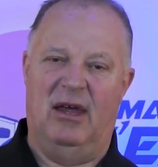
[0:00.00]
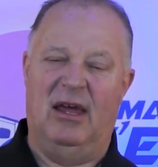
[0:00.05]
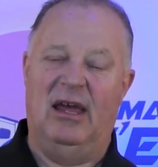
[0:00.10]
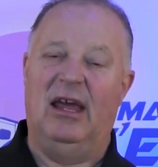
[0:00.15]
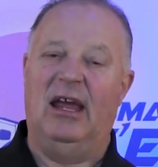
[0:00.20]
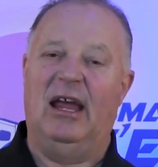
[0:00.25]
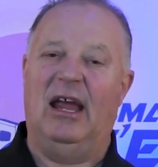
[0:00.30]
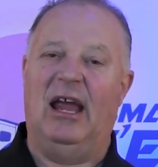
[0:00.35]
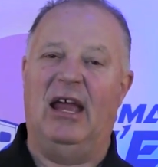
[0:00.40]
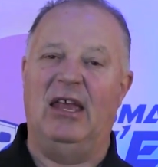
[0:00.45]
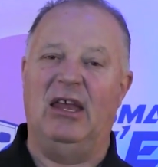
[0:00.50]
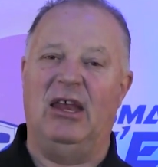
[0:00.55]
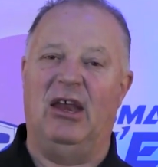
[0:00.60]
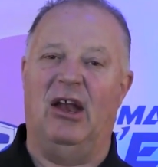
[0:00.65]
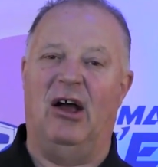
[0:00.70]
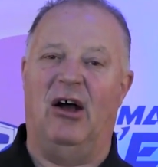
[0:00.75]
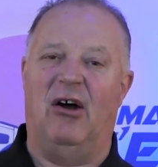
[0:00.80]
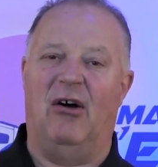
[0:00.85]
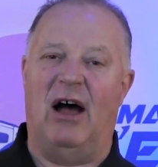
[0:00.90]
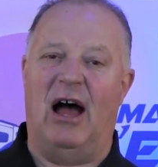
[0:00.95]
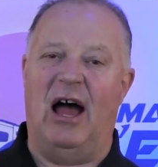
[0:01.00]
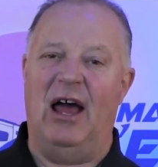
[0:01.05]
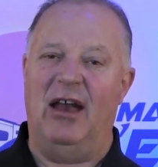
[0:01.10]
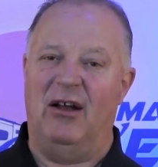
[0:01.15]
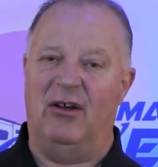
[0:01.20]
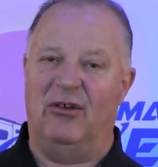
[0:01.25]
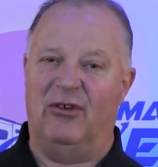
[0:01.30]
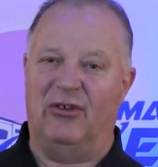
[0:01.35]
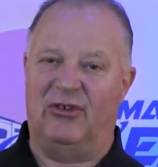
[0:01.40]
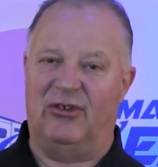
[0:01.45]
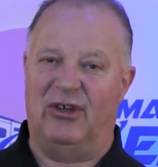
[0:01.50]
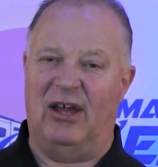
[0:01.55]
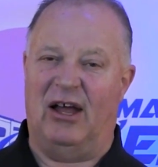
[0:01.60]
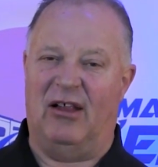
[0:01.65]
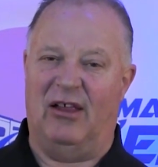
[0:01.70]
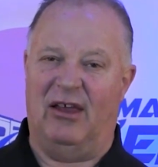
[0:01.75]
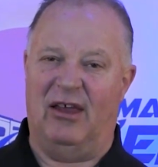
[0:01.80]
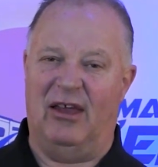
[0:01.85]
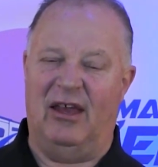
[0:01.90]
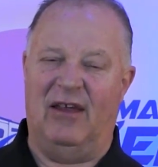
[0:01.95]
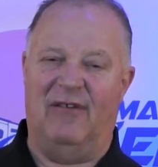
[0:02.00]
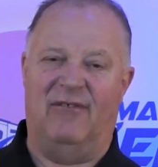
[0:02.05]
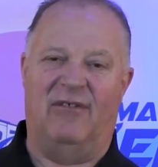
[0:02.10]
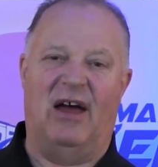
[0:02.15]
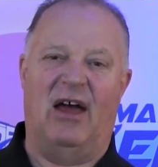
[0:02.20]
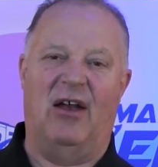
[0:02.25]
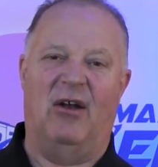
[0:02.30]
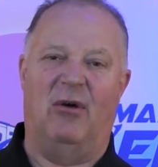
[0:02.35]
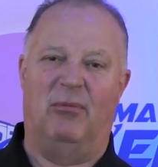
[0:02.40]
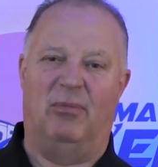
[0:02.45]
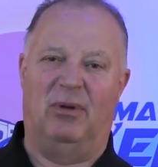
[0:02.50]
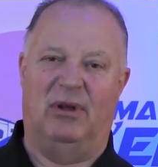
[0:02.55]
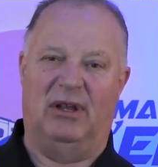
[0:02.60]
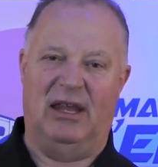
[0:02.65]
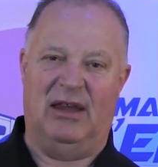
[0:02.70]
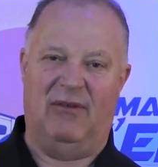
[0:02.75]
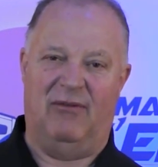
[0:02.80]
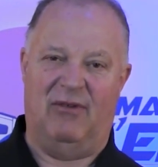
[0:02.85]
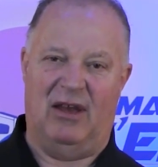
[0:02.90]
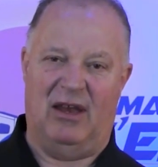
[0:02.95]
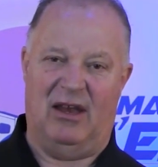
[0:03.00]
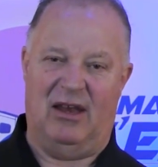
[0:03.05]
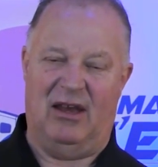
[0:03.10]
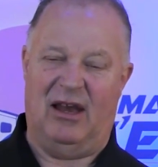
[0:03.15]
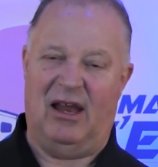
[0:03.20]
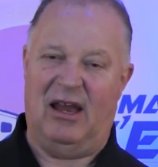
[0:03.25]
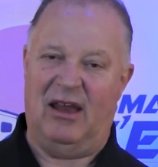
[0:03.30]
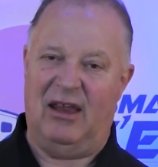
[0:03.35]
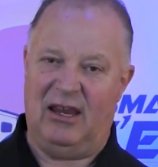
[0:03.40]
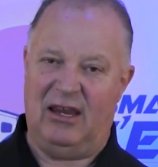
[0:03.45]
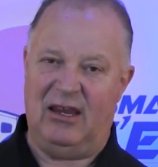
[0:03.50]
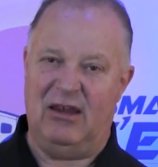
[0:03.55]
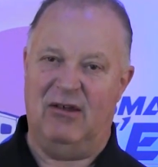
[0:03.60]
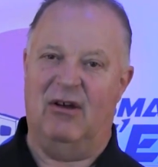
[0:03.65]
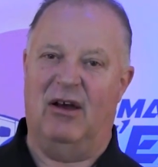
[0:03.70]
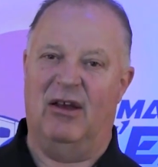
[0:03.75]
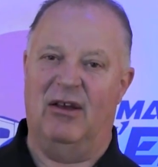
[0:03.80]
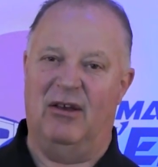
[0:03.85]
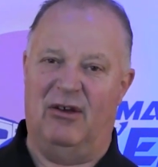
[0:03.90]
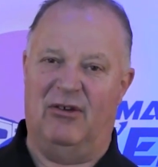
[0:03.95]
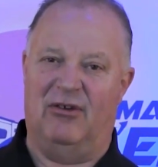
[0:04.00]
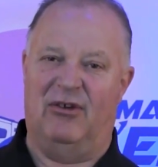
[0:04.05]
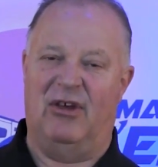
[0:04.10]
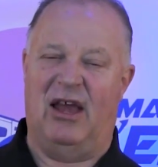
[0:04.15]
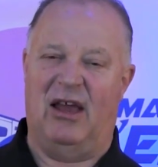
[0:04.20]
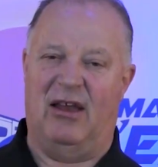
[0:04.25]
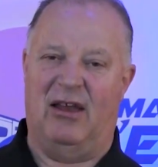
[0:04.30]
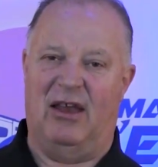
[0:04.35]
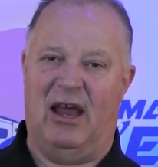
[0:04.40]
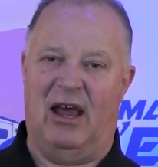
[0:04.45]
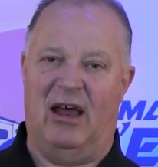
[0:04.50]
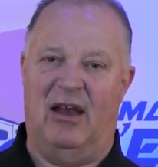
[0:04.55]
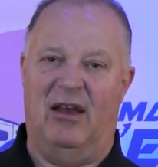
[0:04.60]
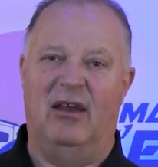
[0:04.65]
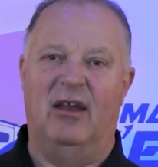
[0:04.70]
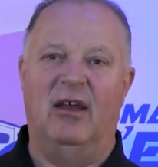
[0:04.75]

And, you know, I don't sell it if I don't believe in it. I think you understand that.